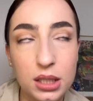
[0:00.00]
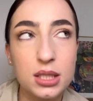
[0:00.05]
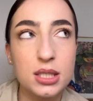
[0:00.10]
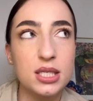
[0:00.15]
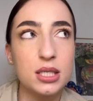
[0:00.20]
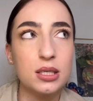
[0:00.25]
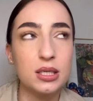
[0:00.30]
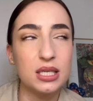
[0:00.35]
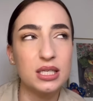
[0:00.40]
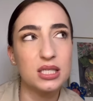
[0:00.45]

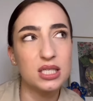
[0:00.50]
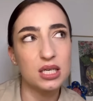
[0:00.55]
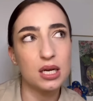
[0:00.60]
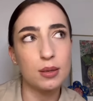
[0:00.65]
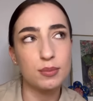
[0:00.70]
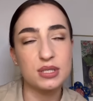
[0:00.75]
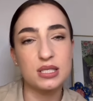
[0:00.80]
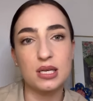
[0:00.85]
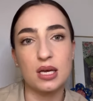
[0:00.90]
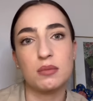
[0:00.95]
it did
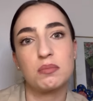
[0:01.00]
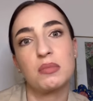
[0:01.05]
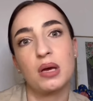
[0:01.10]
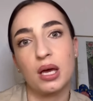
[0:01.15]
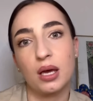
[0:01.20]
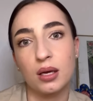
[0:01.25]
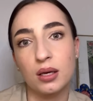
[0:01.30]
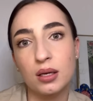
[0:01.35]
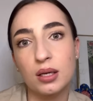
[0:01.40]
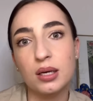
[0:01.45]
upset
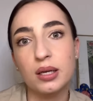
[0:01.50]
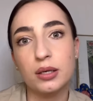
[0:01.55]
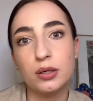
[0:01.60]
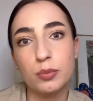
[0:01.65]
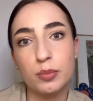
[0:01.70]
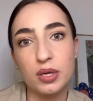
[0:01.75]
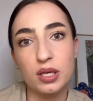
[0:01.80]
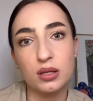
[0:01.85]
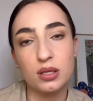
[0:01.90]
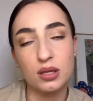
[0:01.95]
me a little
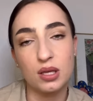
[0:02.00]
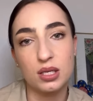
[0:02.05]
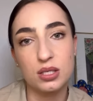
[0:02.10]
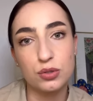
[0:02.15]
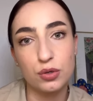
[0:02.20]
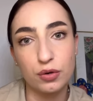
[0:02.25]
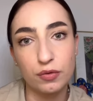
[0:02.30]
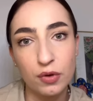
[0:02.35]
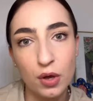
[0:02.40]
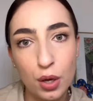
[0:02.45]
bit that they
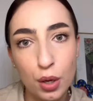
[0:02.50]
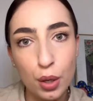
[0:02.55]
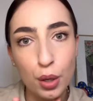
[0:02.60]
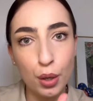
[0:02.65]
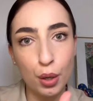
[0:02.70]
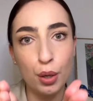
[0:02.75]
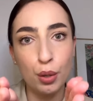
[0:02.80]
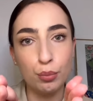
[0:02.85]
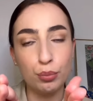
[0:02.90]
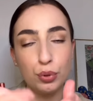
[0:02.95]
sort of
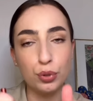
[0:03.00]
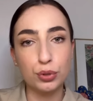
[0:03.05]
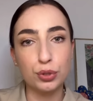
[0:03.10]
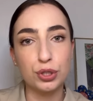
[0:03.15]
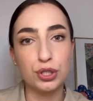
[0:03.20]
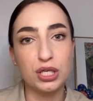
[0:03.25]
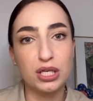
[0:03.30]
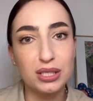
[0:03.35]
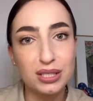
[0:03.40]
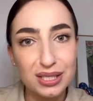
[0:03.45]

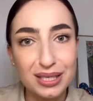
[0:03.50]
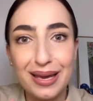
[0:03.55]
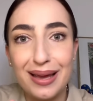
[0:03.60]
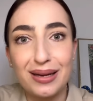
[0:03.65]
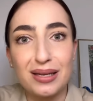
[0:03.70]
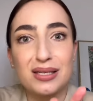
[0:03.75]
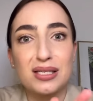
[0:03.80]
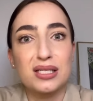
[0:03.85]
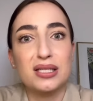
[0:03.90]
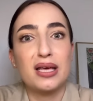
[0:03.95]
pushed in to get
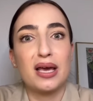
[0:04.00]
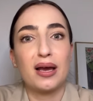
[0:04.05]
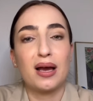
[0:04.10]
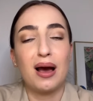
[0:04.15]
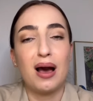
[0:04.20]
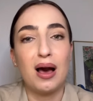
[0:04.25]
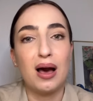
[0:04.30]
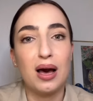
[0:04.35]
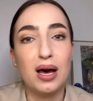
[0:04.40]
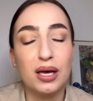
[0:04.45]
into their
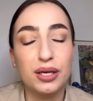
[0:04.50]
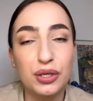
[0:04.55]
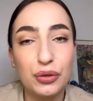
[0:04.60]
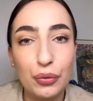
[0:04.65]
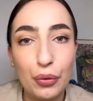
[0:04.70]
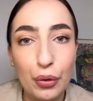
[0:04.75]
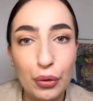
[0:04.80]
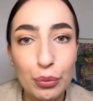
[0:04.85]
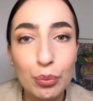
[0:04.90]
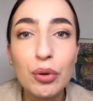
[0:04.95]
car, you
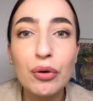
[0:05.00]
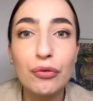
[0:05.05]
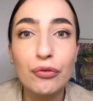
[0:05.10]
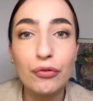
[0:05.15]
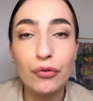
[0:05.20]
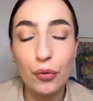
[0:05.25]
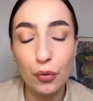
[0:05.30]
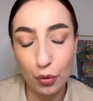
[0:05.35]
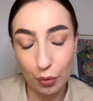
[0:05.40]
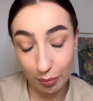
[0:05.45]
know,
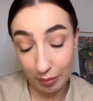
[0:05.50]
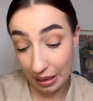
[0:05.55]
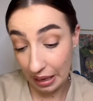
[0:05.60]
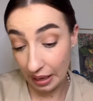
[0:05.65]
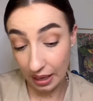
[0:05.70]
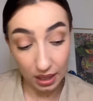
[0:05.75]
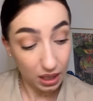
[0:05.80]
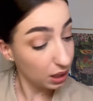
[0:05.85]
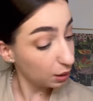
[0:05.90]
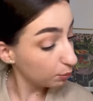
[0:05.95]
before
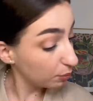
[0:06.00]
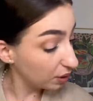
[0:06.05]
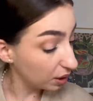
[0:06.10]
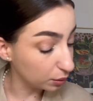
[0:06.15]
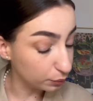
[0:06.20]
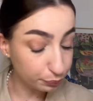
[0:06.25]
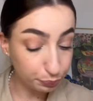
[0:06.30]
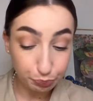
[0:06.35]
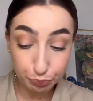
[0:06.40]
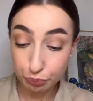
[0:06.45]
me. But,
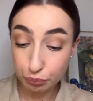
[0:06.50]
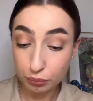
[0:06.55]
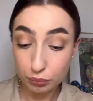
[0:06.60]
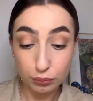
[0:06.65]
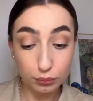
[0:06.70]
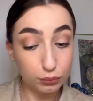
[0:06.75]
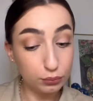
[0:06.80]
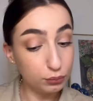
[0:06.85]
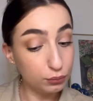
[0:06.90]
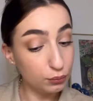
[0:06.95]

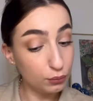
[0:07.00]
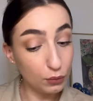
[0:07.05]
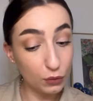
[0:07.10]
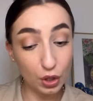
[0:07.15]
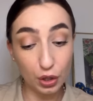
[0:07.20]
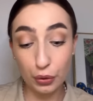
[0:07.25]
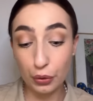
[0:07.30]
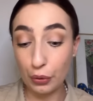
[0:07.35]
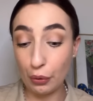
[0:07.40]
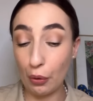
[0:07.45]

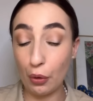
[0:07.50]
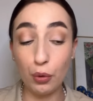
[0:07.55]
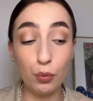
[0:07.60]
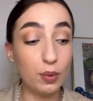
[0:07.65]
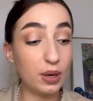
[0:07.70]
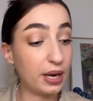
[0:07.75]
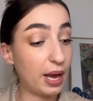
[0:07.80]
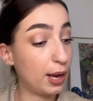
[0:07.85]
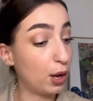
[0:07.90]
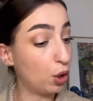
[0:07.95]
you know,
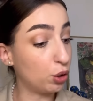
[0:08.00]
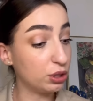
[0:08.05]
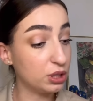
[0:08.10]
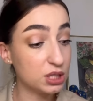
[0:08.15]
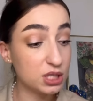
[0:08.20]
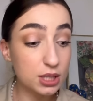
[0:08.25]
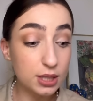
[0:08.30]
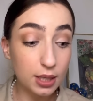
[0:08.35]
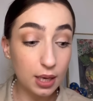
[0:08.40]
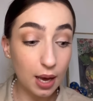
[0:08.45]
when I got
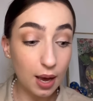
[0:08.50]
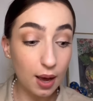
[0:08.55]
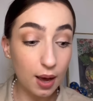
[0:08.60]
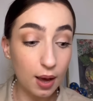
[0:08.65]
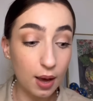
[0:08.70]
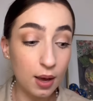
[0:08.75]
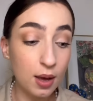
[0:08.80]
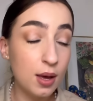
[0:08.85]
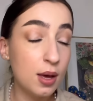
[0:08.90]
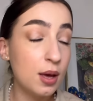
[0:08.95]
into the car,